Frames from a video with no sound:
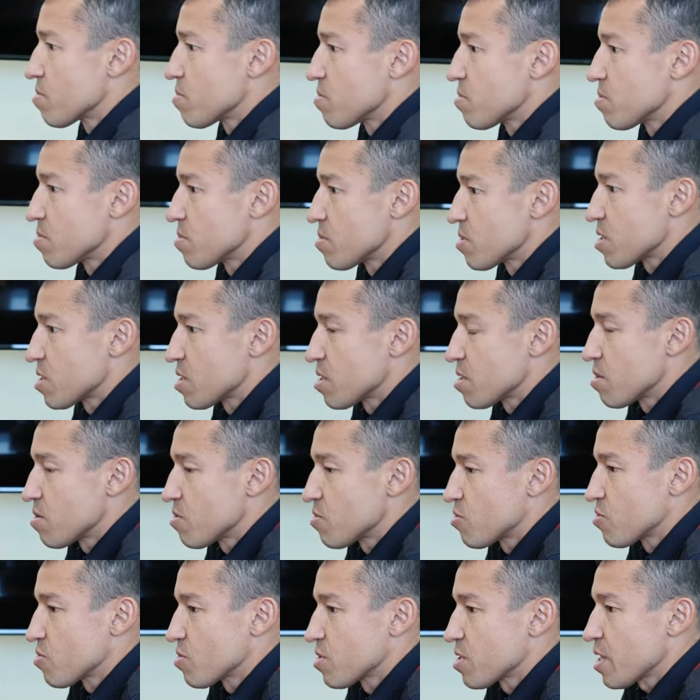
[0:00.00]

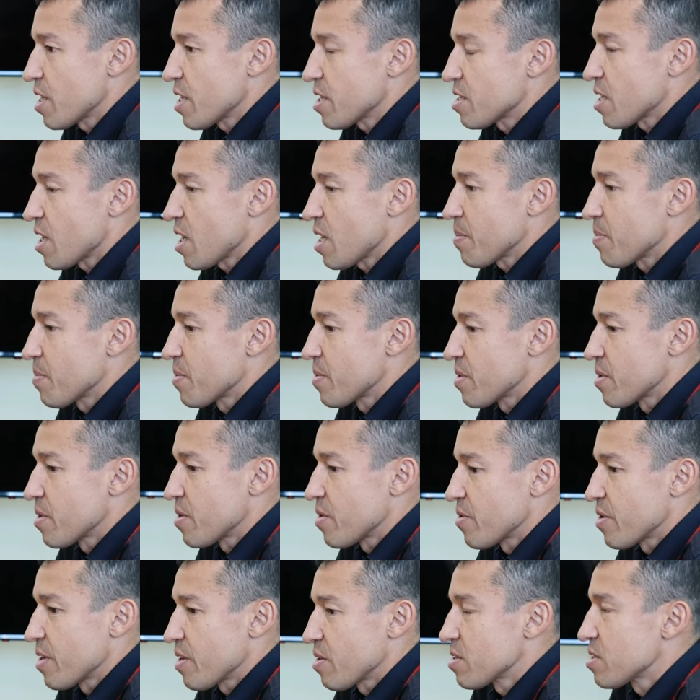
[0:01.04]
mm, to set up
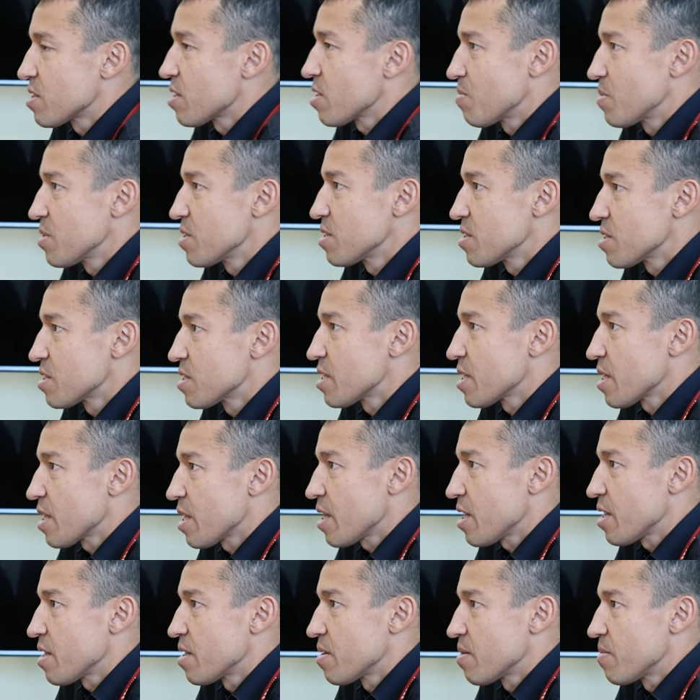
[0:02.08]
a real estate business
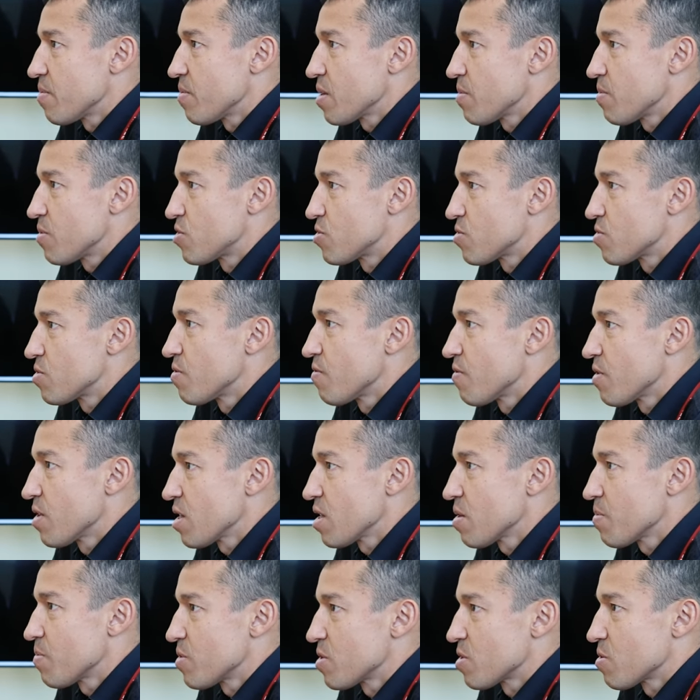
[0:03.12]
there? Maybe to
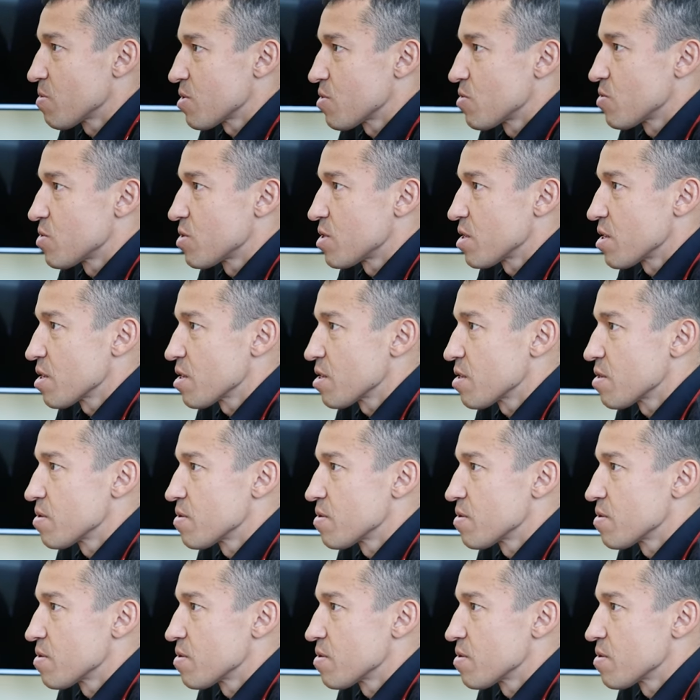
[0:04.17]
develop it. What do you think?